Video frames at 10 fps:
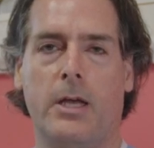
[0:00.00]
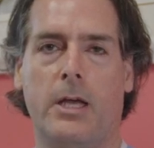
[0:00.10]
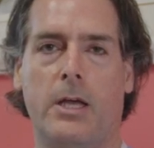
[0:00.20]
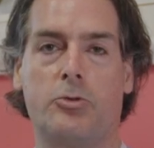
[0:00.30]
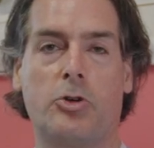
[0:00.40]

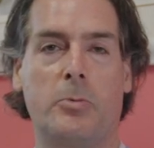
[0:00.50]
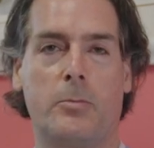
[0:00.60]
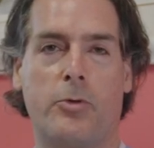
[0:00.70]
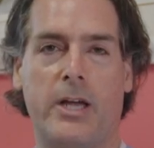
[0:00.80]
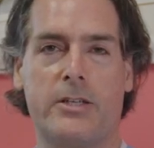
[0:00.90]
uh, droopy
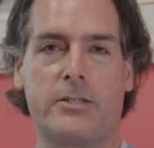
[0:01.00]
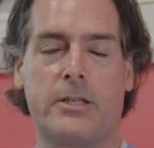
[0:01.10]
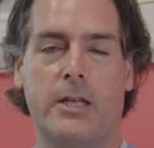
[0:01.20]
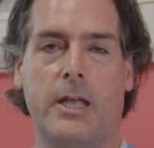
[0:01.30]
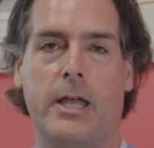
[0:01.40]

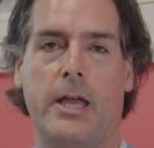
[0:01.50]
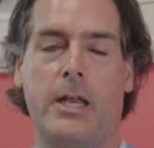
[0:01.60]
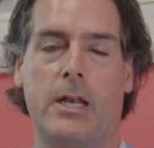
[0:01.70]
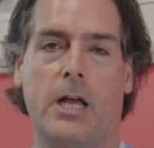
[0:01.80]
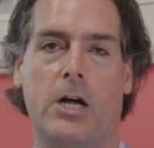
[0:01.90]
breasts
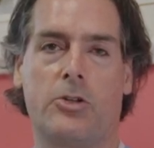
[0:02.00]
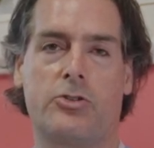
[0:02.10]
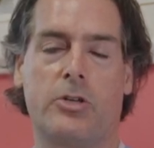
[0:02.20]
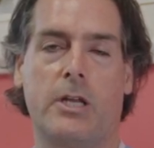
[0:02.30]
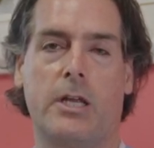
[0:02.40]
and
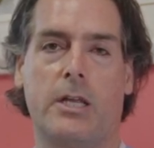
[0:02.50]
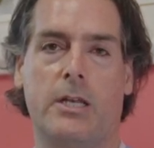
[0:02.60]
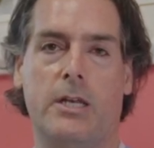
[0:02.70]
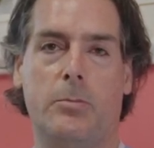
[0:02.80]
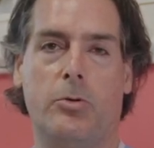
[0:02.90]
large
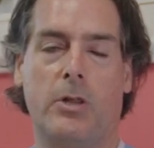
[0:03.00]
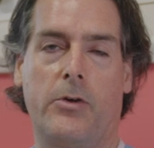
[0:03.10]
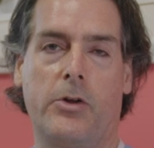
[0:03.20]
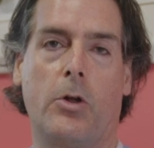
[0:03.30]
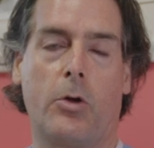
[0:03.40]
nipple
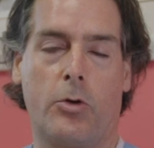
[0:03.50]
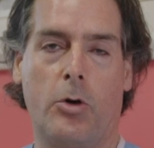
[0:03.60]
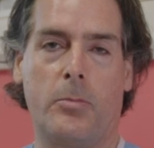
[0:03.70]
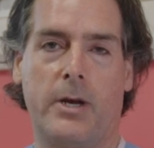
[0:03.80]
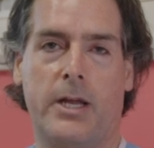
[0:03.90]
areolar
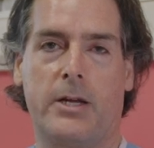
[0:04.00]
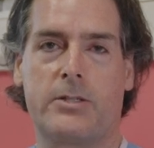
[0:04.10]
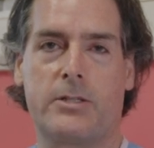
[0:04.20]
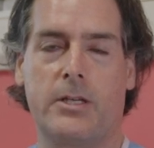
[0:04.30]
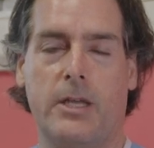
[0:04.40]

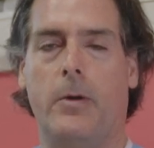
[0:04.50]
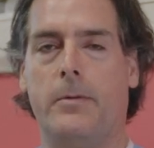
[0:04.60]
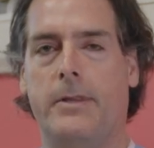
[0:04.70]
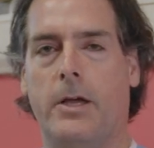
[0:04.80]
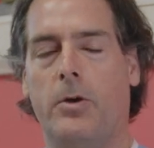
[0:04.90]
complex.
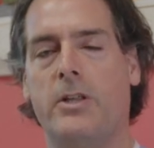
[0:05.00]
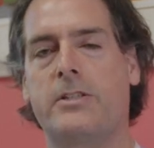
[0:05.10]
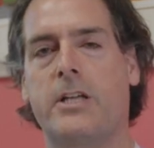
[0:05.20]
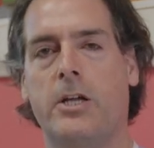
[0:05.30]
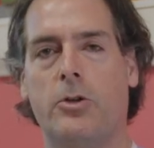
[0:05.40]
The only
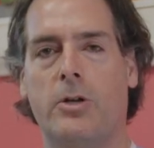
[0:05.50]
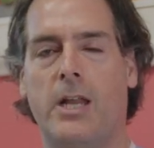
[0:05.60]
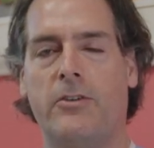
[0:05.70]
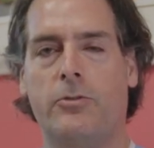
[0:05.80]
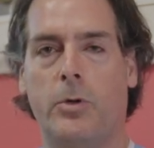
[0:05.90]
scar you're
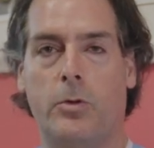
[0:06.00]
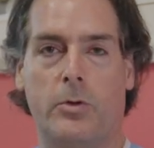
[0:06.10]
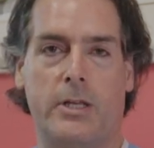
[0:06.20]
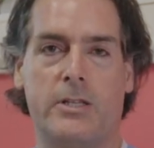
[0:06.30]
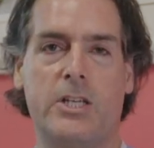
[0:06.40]
left with
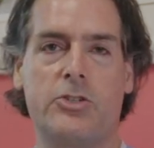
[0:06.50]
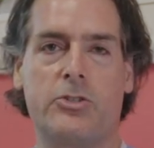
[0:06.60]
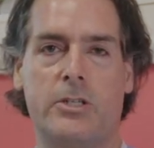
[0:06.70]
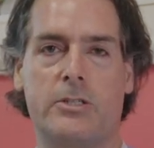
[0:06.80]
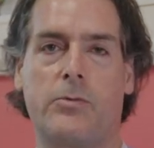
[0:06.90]
or the
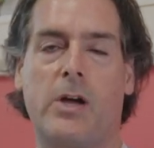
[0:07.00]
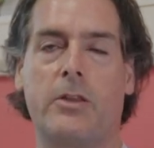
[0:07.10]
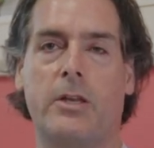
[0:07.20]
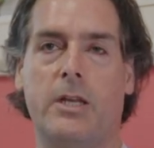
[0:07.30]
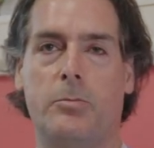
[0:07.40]
incision is
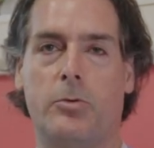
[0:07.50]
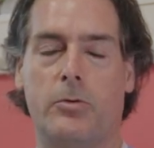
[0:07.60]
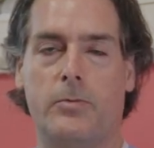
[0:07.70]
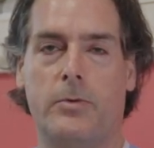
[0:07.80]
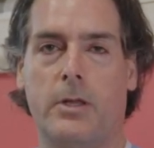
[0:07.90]
around the
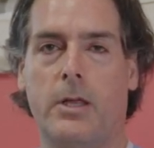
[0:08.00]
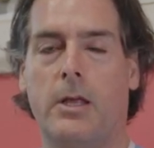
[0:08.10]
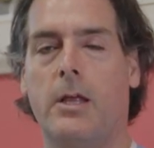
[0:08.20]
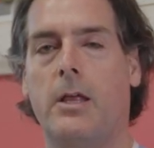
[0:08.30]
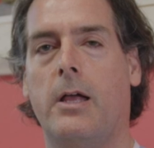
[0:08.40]
nipple.
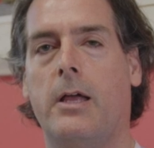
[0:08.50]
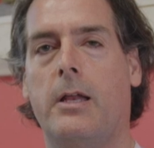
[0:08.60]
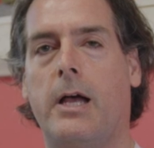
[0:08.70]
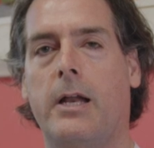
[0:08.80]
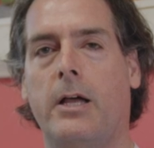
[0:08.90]

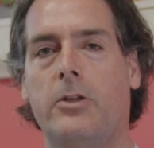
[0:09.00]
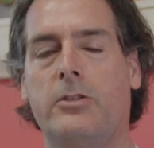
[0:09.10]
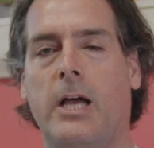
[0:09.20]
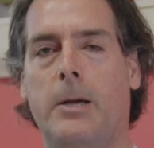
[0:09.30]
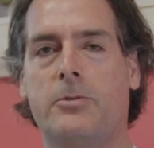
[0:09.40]
And other
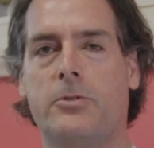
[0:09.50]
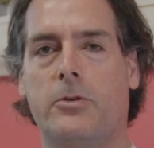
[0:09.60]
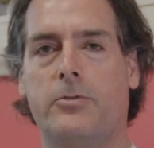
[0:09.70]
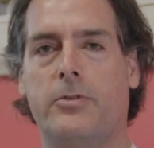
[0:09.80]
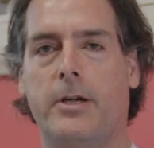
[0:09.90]
types
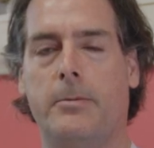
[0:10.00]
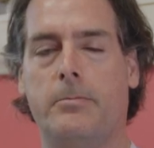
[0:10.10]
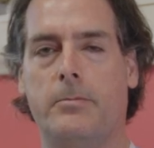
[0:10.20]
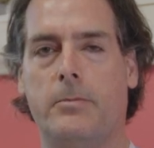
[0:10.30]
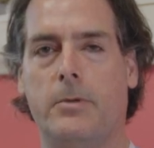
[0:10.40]
of
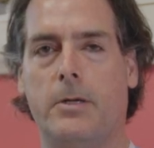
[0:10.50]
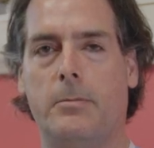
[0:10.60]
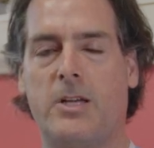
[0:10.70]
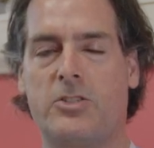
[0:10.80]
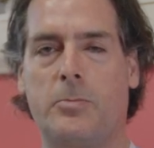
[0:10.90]
um,
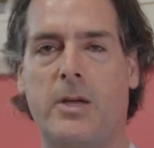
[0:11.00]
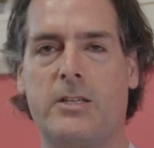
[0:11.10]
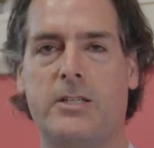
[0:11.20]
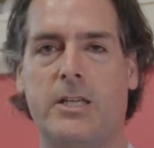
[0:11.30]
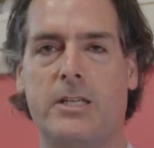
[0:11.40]

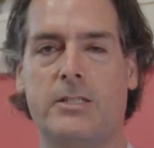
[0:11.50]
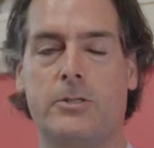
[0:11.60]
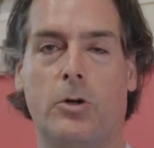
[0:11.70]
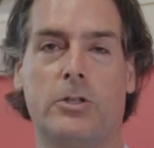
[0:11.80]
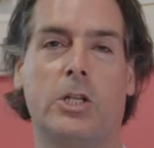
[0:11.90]
mastopexy is
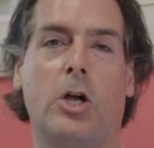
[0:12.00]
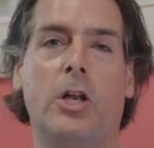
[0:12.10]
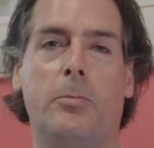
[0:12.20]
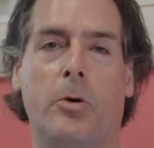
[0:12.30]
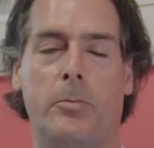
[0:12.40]
called a
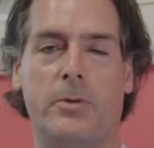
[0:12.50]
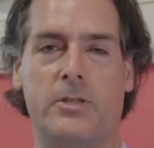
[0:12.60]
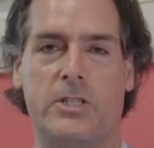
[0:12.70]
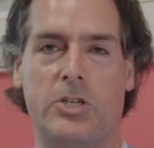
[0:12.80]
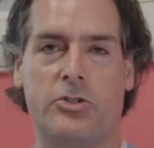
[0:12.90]
lollipop
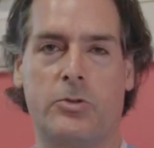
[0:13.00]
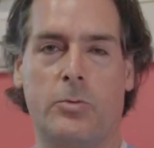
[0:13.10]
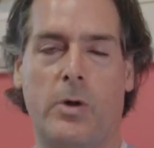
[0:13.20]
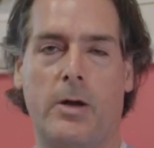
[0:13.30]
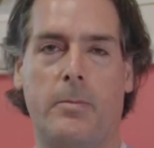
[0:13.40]

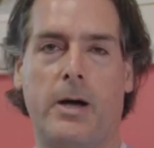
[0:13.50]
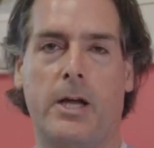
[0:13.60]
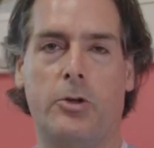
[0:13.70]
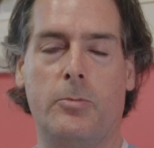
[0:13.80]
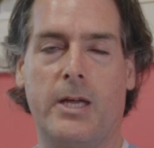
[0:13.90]
incision,
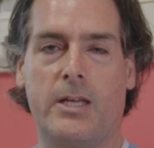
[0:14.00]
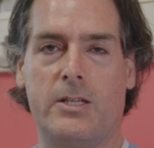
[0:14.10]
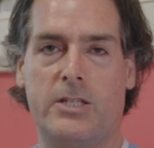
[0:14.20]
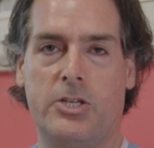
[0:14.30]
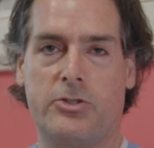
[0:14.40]
whereby you make an
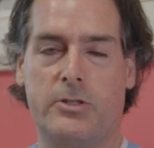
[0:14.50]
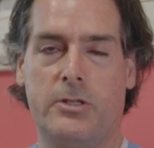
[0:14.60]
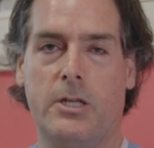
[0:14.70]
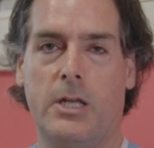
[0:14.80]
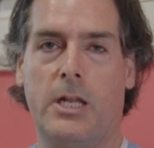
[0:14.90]

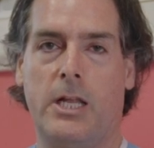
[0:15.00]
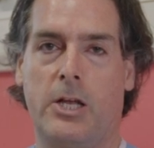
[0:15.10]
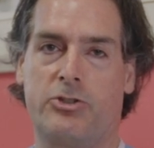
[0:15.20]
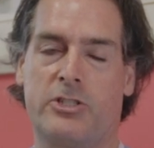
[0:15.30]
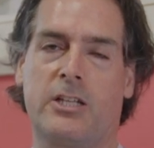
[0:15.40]
incision,
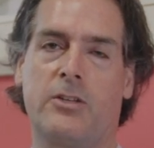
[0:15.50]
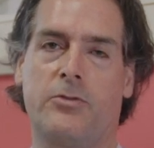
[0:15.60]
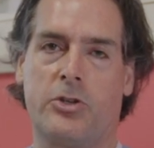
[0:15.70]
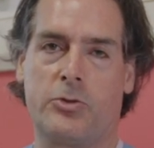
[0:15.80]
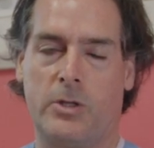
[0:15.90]
like, just like the
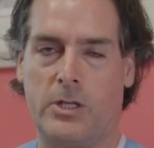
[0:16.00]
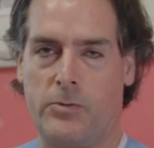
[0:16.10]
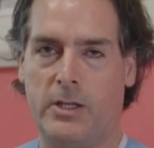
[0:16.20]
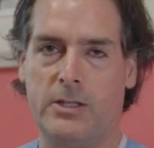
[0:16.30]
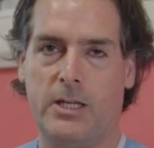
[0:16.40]
first one,
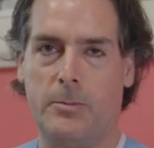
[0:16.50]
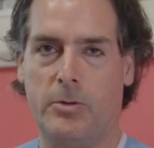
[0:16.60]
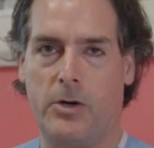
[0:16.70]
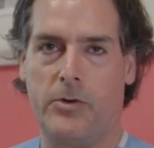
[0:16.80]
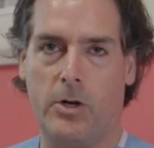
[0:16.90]
around the
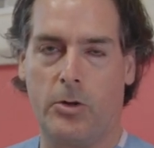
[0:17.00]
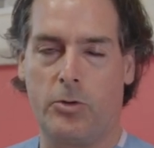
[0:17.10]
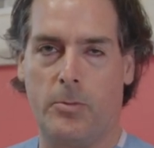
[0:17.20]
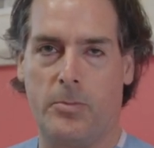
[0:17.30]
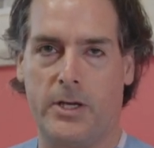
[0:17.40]
nipple areolar
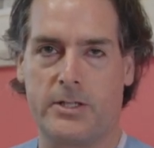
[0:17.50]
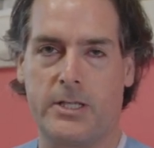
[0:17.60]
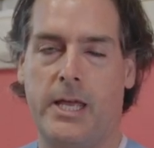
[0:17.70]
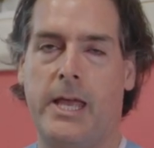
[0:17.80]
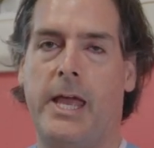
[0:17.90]
complex,
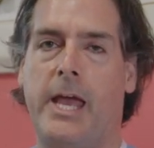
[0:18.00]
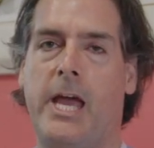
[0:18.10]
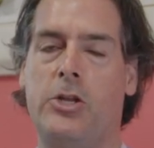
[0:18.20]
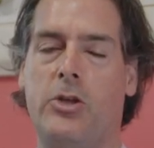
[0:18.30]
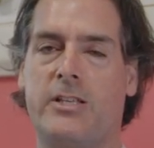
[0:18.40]

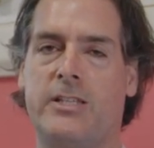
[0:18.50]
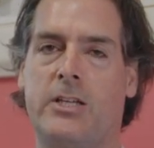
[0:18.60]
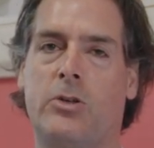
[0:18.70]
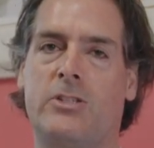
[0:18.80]
and you extend your